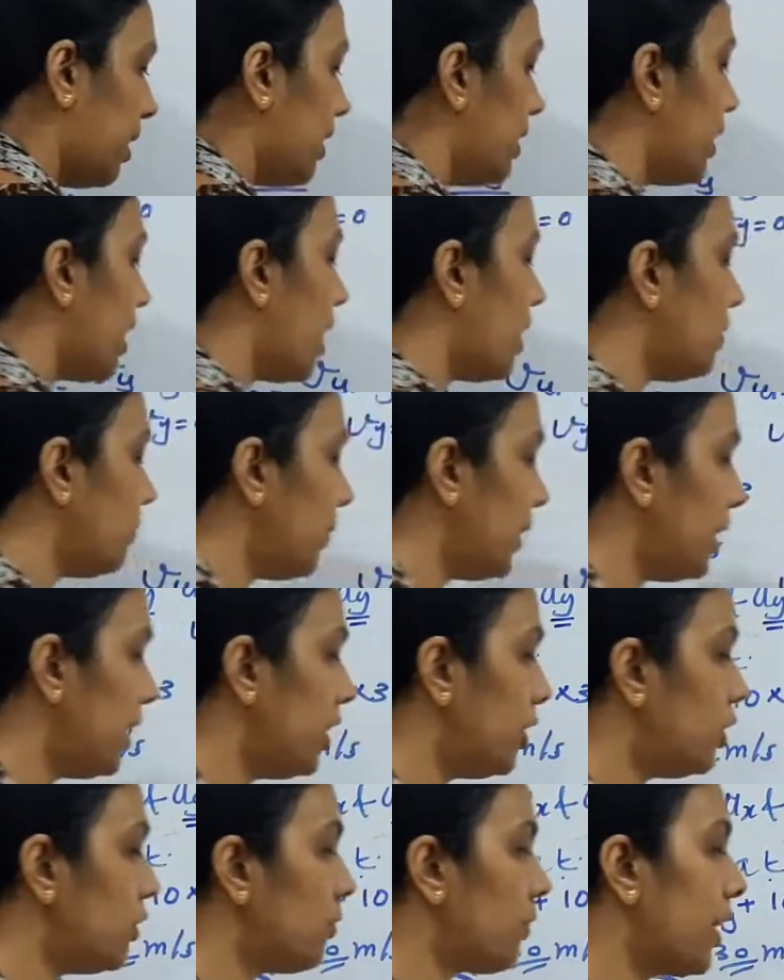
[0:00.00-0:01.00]
Now, we
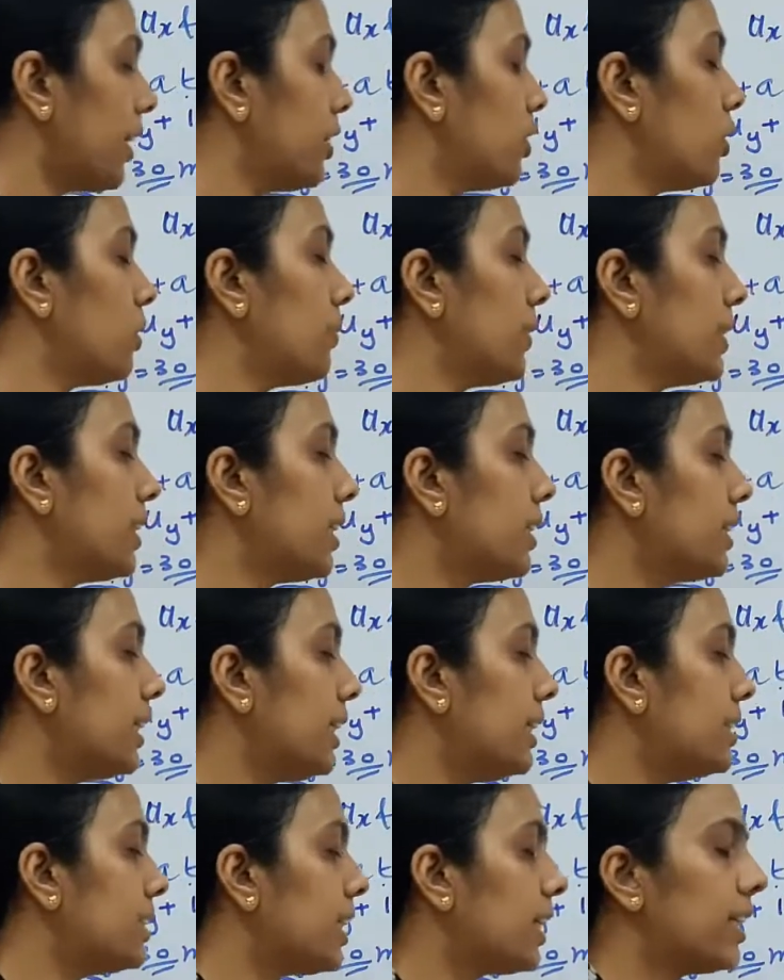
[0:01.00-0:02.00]
need to find out whether
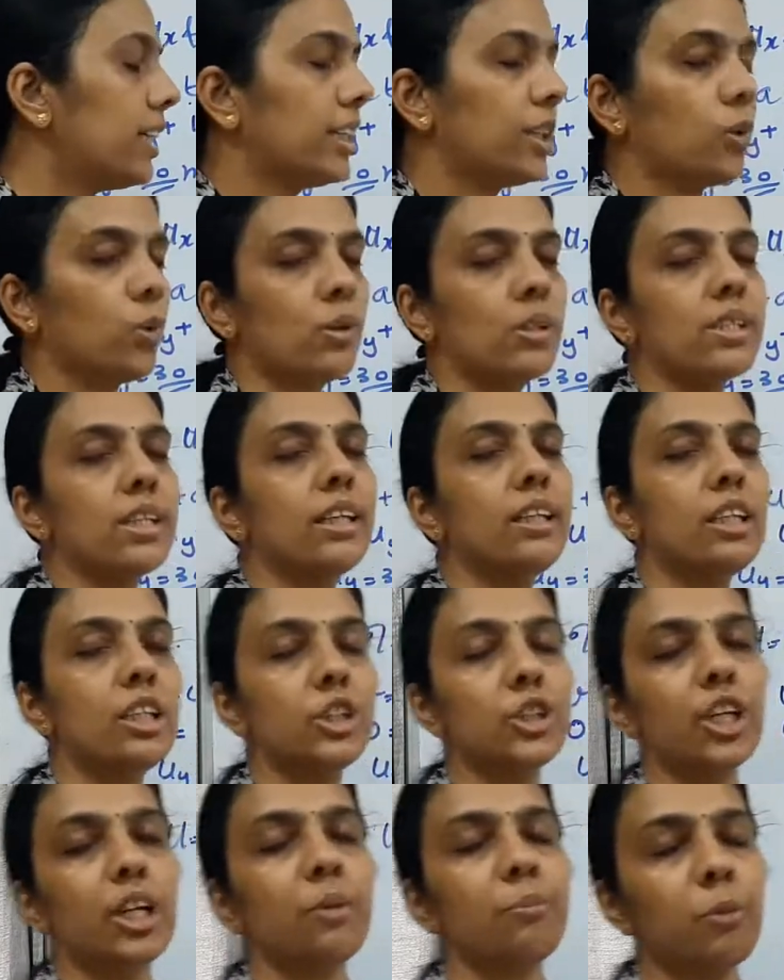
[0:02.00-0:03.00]
theta equals
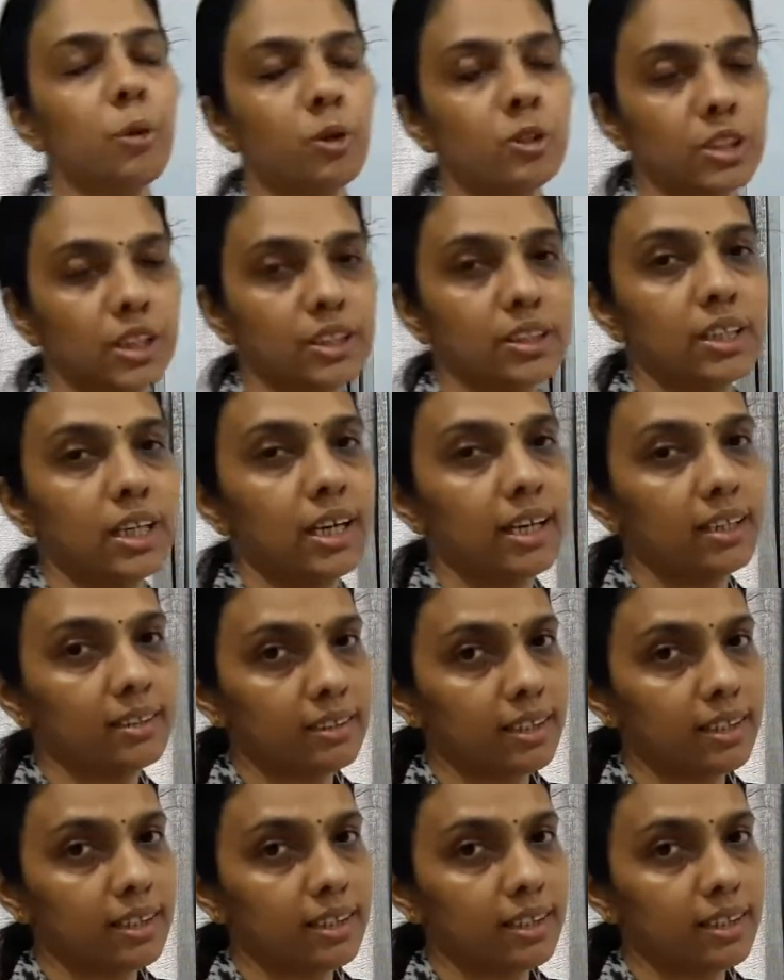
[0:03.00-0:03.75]
initial projectile,